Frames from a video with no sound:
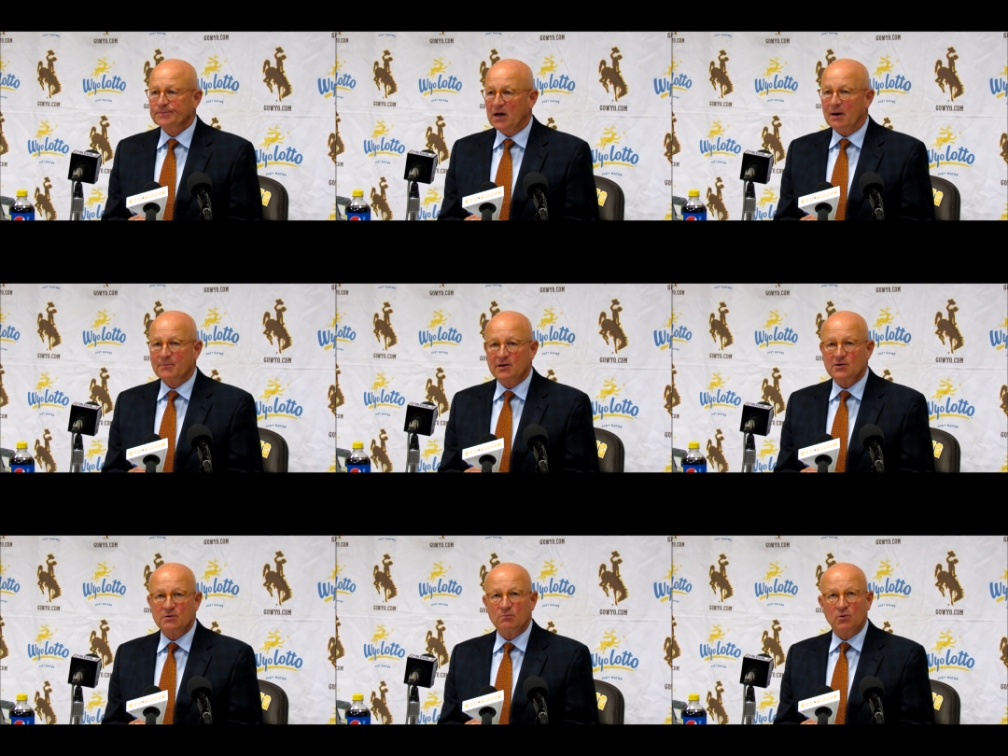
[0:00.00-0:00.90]

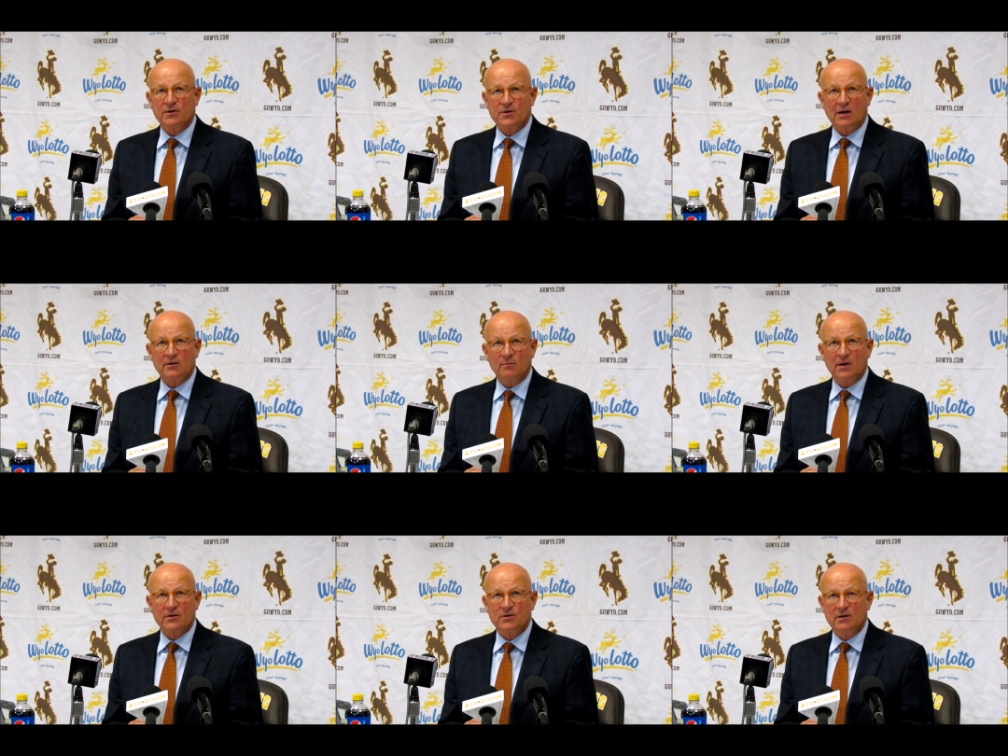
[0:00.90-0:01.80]
Competition brings out the
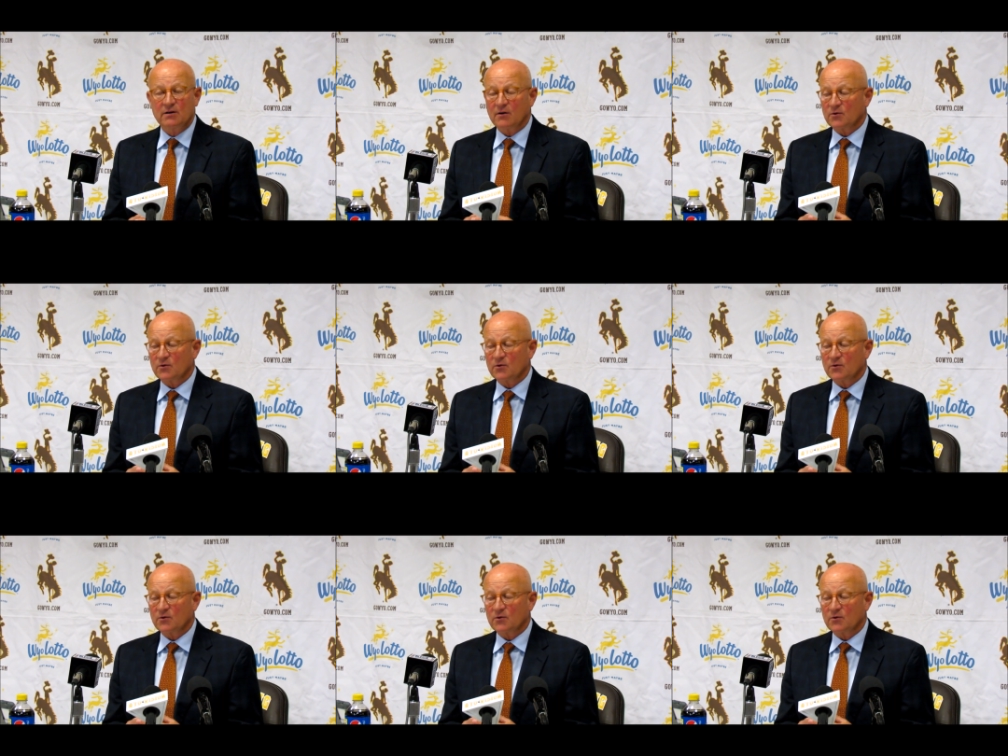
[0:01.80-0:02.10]
best in you.